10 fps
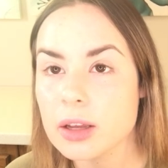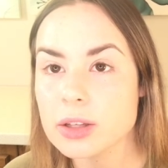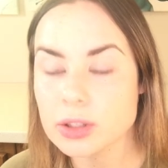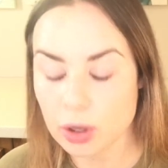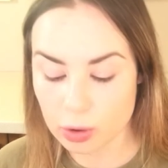
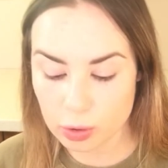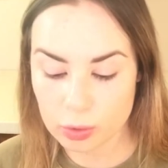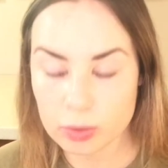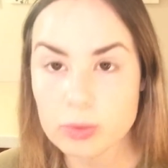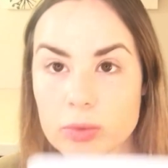
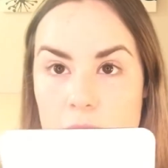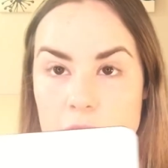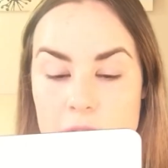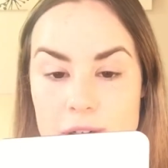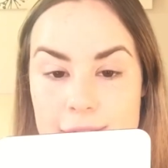So
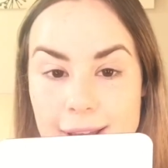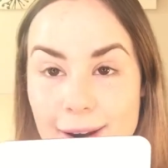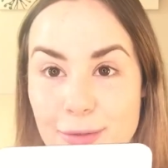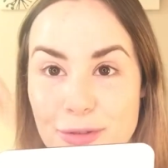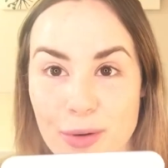you can just
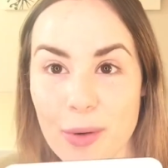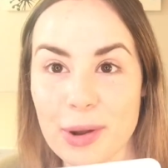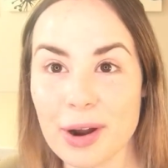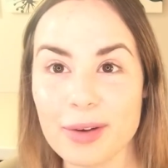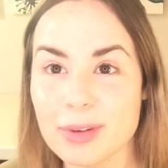kind of throw
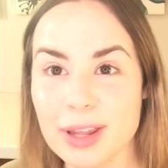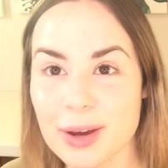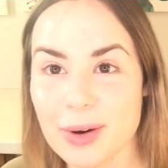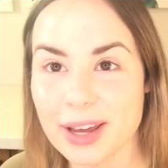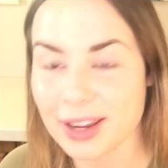it on really
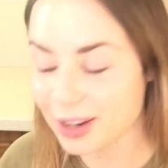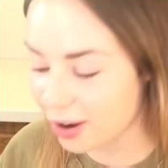quick and